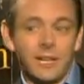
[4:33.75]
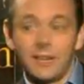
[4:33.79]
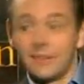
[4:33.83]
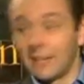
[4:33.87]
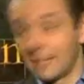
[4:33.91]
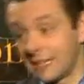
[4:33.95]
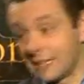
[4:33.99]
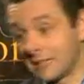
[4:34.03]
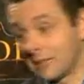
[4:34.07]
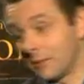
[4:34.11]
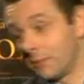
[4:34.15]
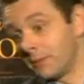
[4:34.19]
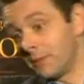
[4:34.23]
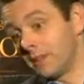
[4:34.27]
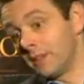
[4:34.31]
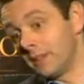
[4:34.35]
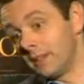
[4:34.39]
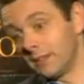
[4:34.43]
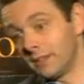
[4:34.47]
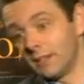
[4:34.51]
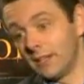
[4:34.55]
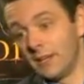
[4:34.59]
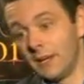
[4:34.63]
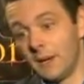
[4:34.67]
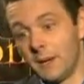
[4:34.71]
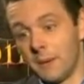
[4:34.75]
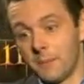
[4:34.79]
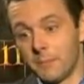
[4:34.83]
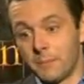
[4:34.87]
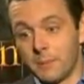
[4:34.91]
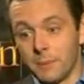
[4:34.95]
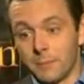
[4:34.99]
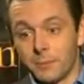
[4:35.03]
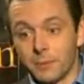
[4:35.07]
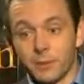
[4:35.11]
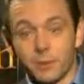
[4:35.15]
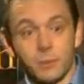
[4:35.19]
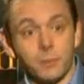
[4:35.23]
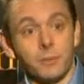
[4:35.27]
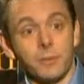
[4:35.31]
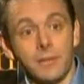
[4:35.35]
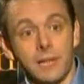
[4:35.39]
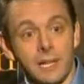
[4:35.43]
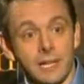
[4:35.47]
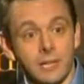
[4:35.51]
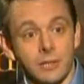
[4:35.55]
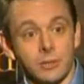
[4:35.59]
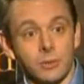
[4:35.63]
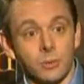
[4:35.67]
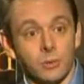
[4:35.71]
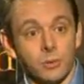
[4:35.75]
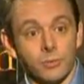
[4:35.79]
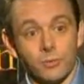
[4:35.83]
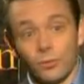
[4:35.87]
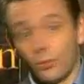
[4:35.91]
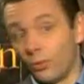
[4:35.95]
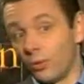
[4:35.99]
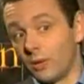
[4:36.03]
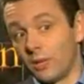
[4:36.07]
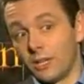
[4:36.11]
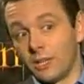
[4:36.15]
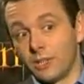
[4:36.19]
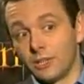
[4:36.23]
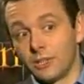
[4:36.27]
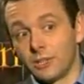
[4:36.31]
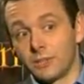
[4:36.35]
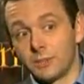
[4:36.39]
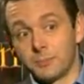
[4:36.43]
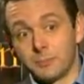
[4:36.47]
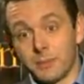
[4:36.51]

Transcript: I think it's something that people can relate to of all ages,